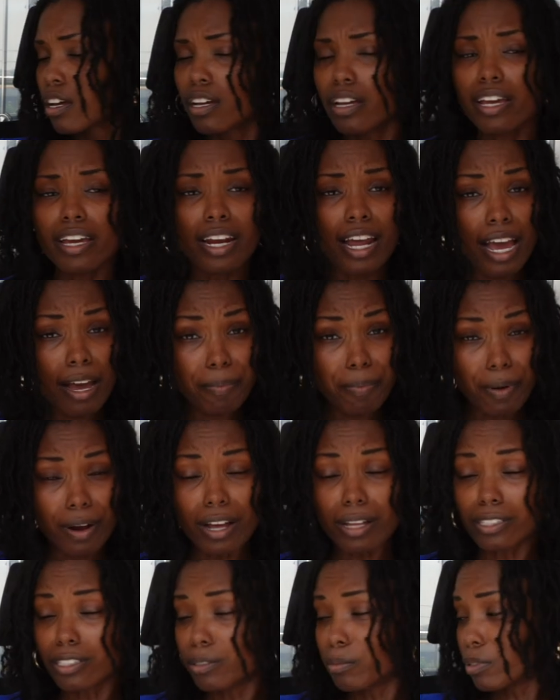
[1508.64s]
And I
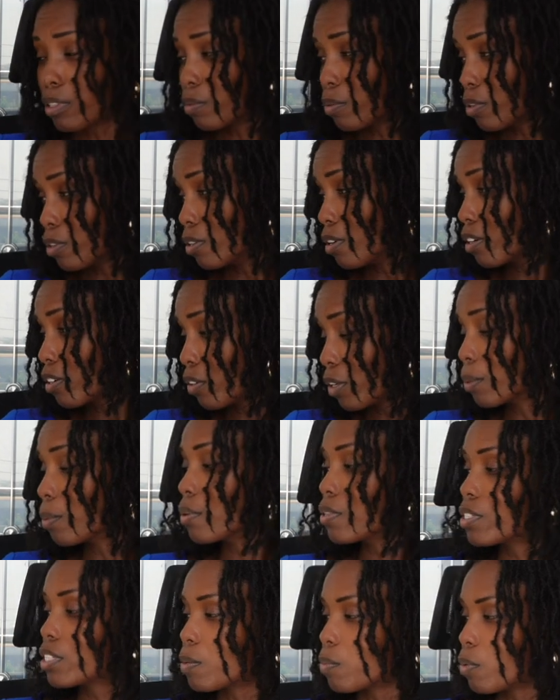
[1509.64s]
possibly will agree
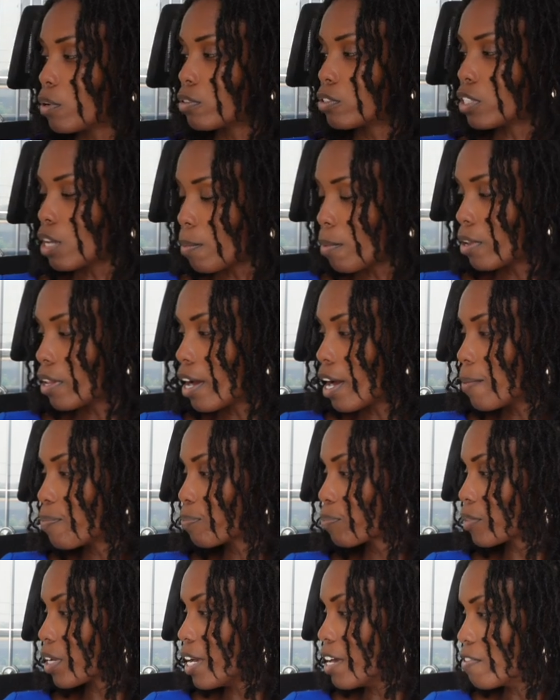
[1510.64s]
with some of, some of that.
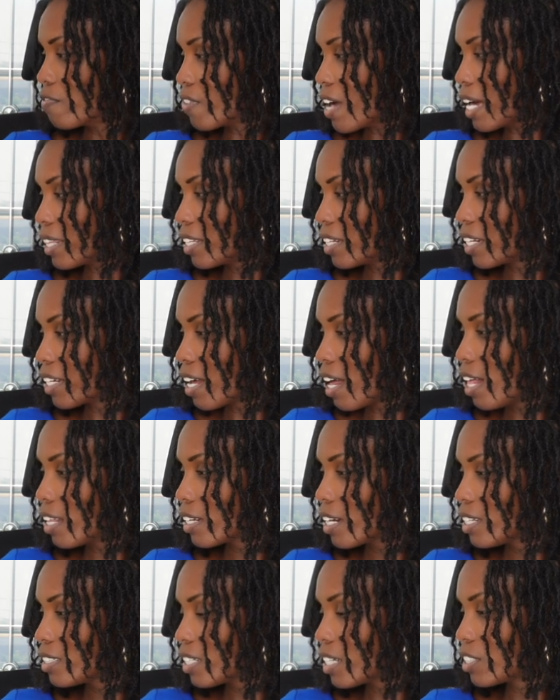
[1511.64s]
In fact, the
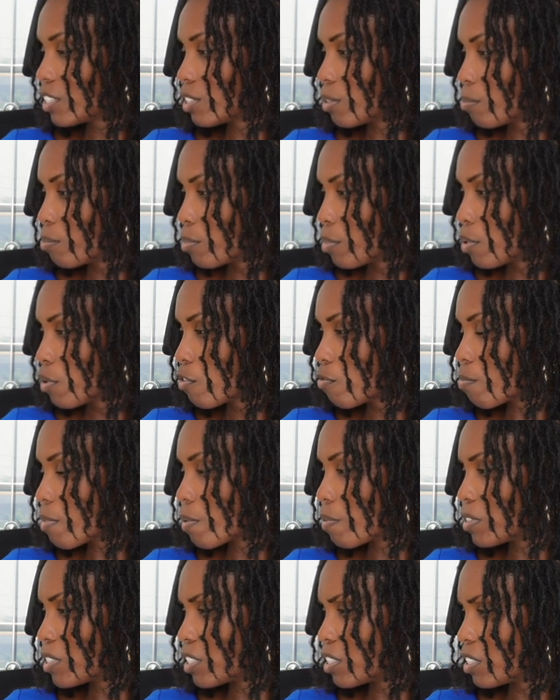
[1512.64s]
decolonization
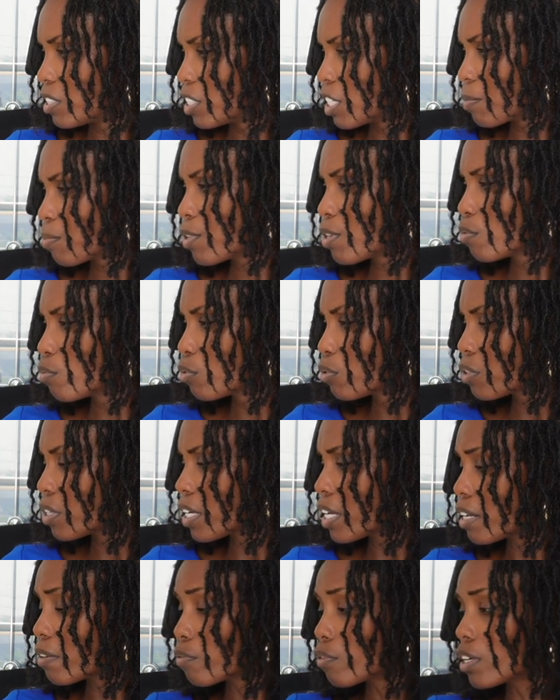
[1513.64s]
movement, which is deeply
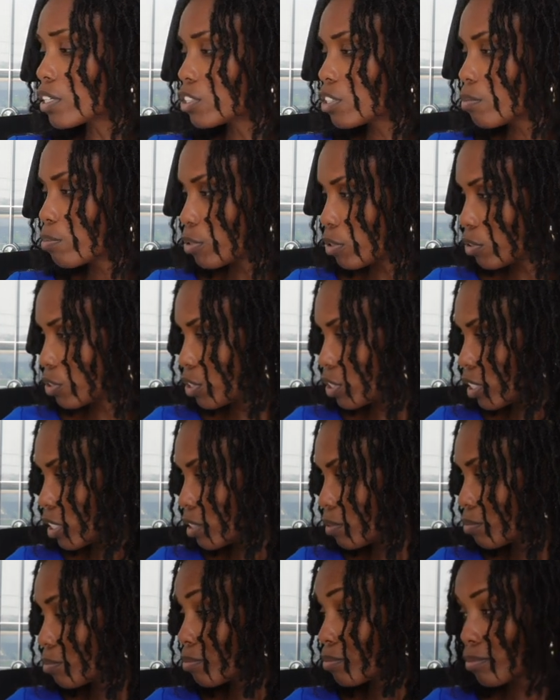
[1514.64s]
rooted in
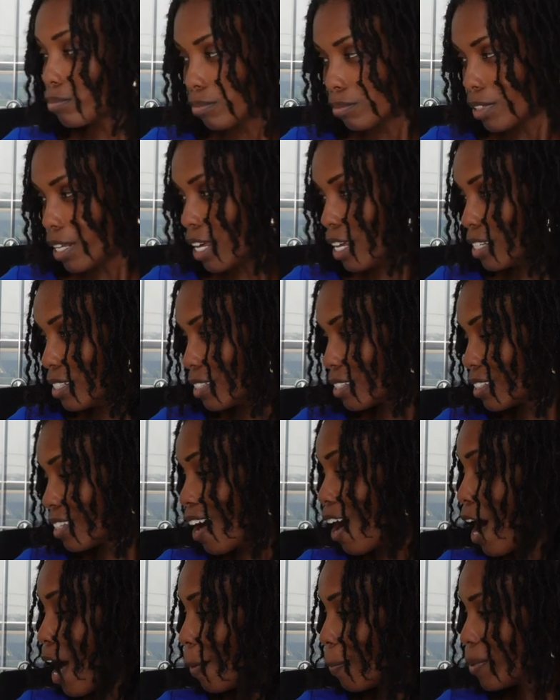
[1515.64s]
retribution, is
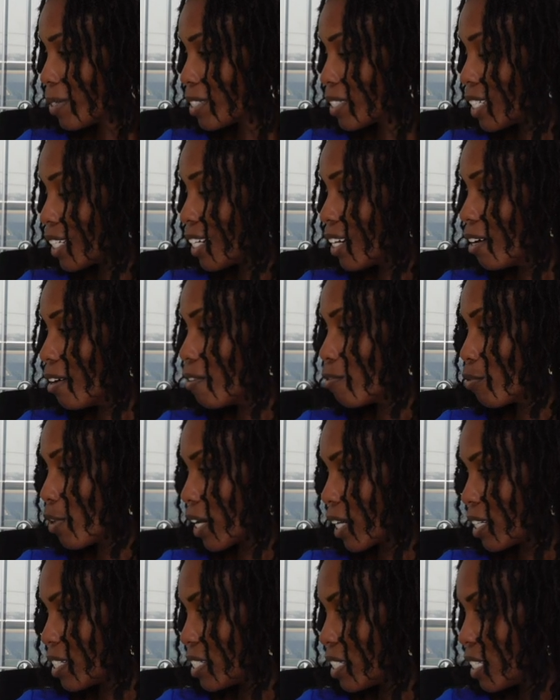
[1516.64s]
the opposite of
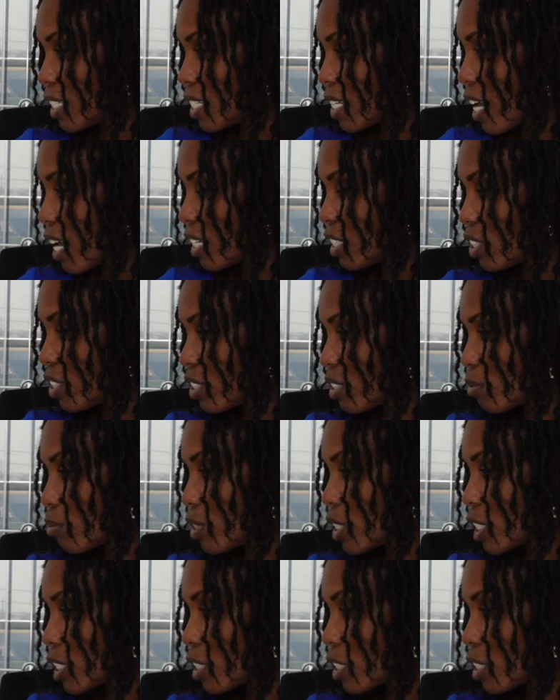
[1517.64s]
reconciliation, which